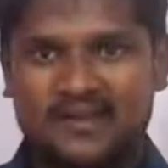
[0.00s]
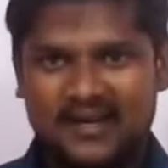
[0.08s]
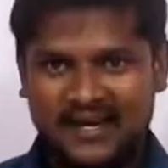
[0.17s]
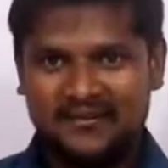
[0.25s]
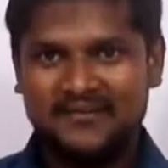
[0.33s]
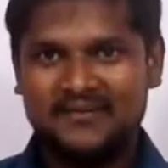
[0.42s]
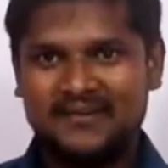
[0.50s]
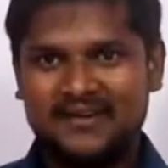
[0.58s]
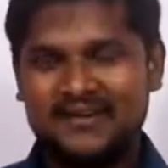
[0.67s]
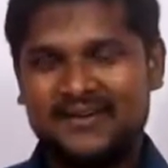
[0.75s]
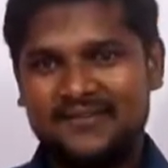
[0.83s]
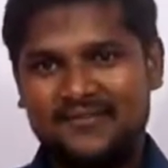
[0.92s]
Hi everyone,
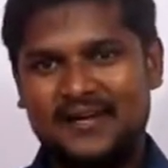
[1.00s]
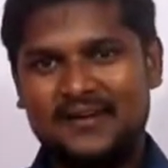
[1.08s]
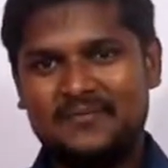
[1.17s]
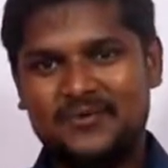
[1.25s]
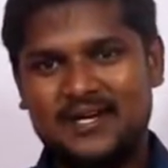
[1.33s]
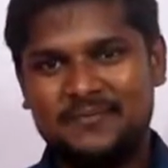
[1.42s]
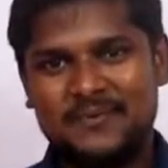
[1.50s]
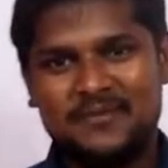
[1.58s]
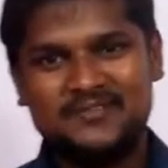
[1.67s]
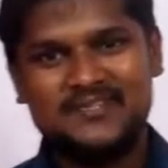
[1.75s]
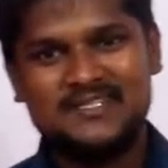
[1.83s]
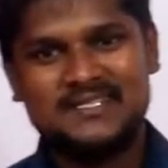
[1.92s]
welcome to RPP
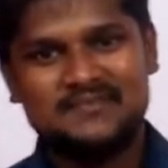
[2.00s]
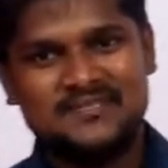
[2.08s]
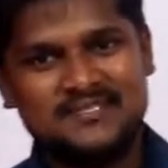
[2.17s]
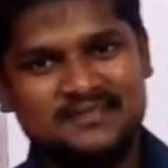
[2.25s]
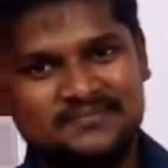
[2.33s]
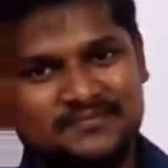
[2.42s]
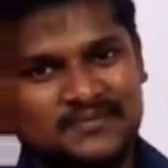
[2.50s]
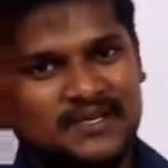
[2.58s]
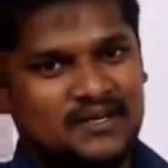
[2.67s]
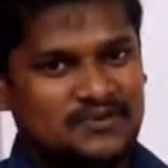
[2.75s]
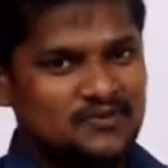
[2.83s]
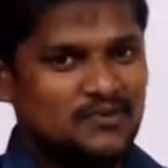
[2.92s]
Resonance Chemistry.
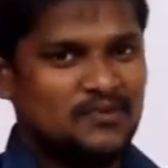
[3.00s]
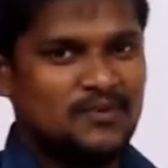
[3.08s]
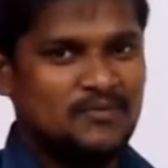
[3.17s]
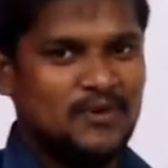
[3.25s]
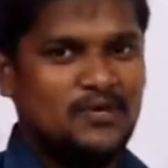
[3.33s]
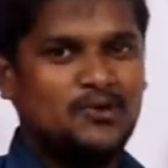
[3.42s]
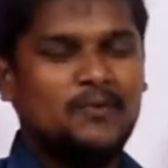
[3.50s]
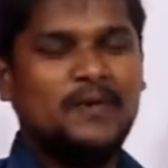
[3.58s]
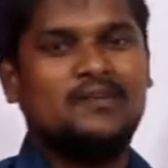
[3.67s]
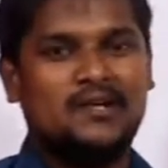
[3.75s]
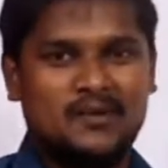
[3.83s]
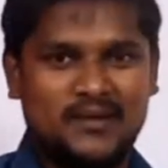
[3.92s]
So, in
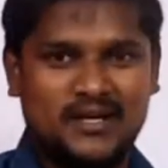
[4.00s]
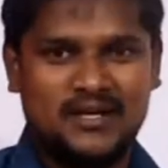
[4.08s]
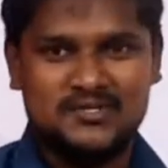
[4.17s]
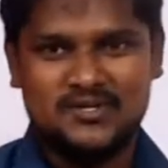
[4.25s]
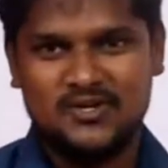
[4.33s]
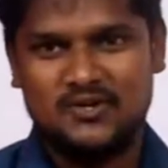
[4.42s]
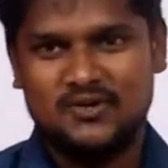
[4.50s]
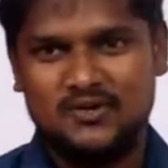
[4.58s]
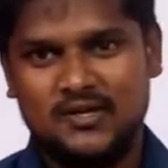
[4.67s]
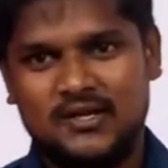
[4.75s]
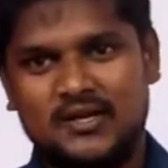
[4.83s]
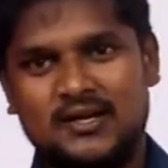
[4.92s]
IUPAC Nomenclature,
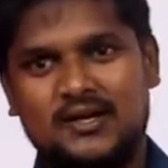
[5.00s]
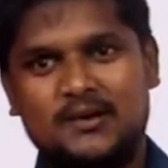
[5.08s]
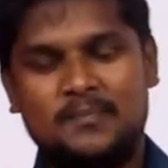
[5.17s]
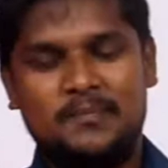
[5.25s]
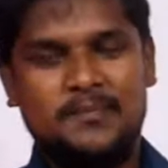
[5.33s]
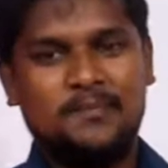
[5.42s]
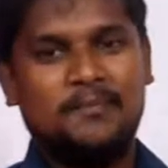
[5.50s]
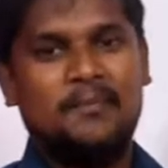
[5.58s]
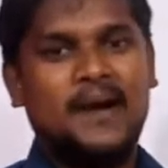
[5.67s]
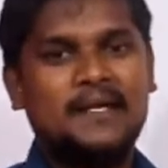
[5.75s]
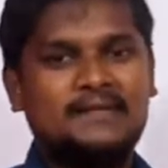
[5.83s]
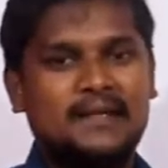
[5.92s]

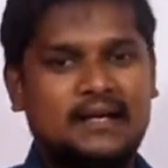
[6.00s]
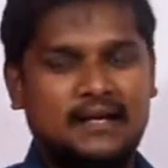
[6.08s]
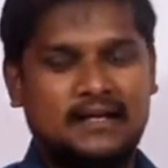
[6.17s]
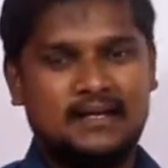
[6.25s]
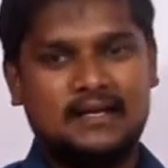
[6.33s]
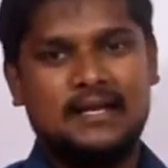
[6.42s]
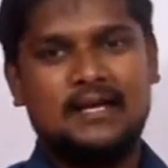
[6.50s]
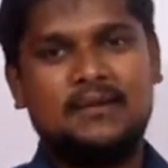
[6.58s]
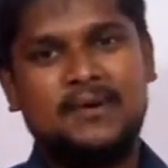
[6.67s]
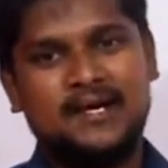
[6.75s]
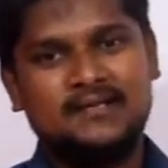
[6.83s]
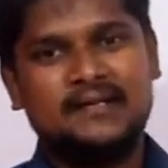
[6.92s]
bicyclic, like
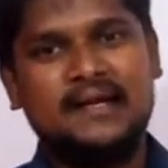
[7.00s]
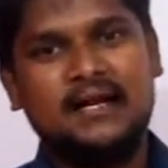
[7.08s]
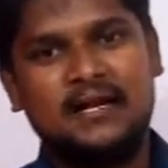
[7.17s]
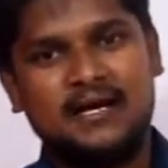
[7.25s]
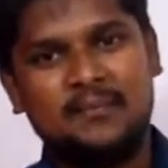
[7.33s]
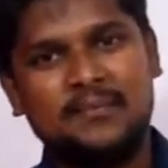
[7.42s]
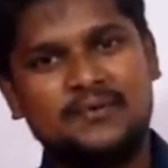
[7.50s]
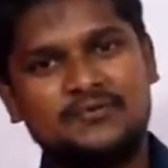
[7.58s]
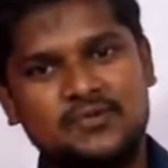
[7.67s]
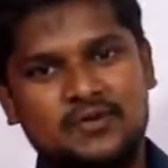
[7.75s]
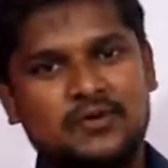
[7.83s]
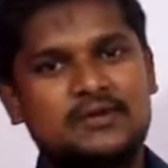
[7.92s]
polycyclic compounds,
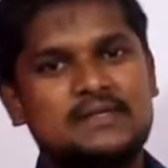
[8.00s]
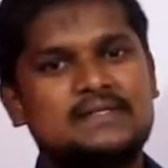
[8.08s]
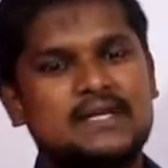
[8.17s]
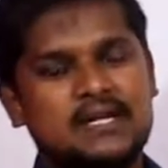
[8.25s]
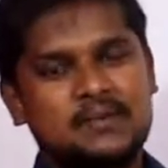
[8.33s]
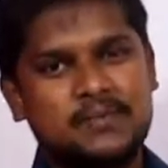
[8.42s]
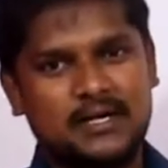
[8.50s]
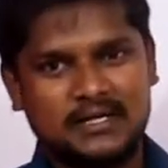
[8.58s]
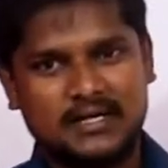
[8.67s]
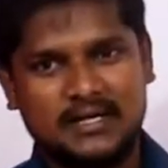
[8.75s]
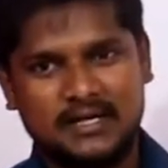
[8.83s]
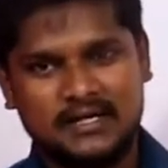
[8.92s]
lo second part,
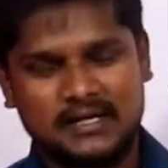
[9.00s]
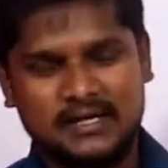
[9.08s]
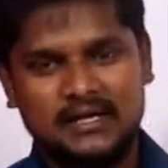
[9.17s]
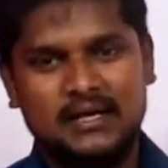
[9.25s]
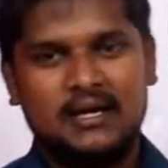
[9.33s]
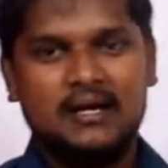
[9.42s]
ga, ante,